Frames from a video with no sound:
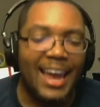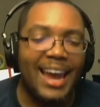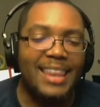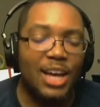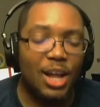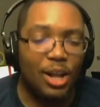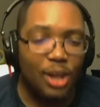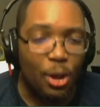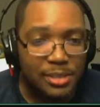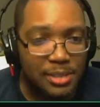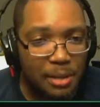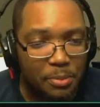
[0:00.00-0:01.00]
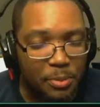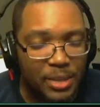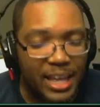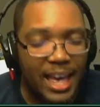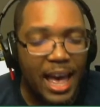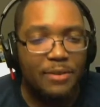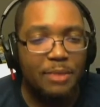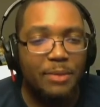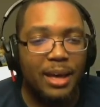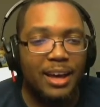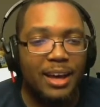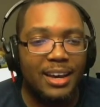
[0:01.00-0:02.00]
the close-up when they have him
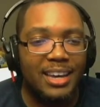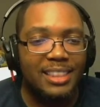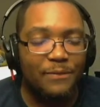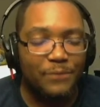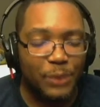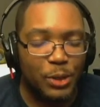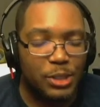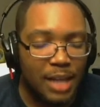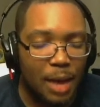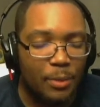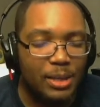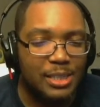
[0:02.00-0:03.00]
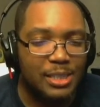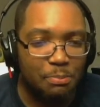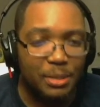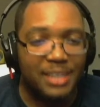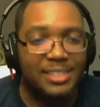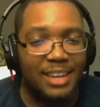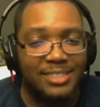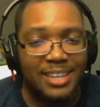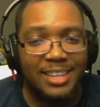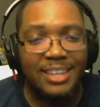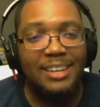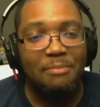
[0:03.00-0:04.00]
in the first time when he spits, I was like,
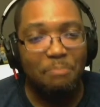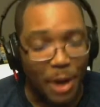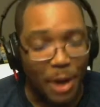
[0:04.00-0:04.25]
perfect.